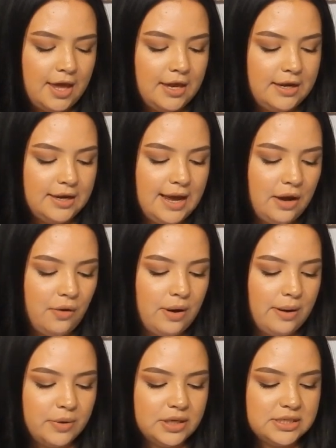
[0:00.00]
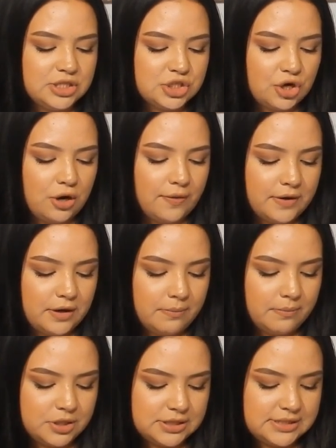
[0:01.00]
And now I'm going to start on the
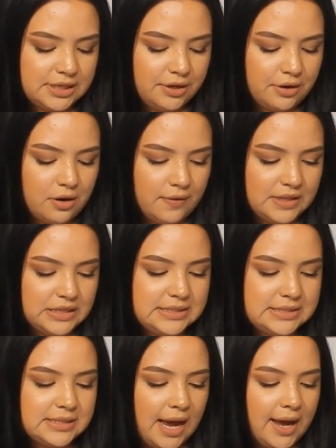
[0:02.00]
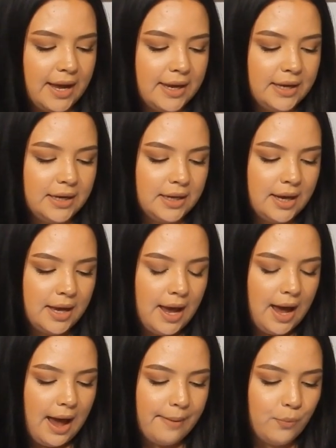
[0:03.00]
numbers here on the side.
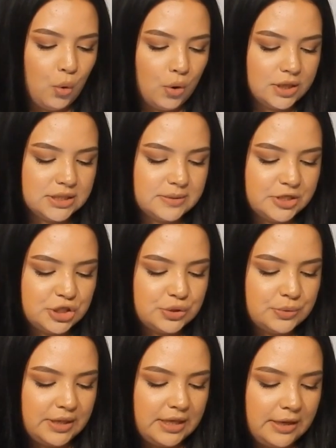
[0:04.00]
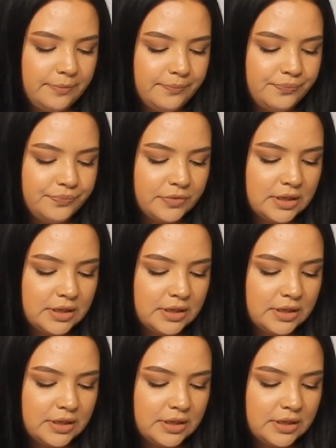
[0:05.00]
I'm going to be doing